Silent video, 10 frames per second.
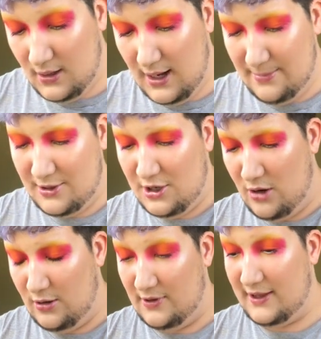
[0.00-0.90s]
I'm gonna go
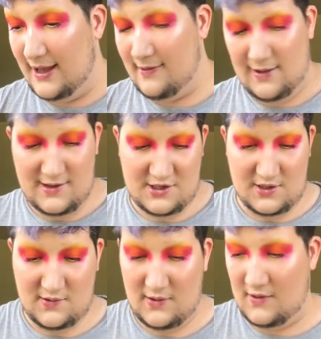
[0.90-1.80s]
in with Kiss
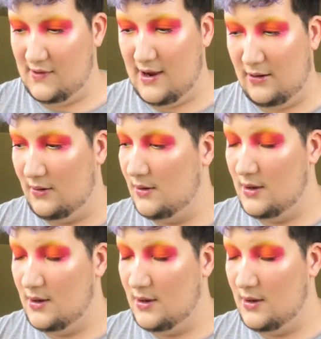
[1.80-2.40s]
Lashes in the style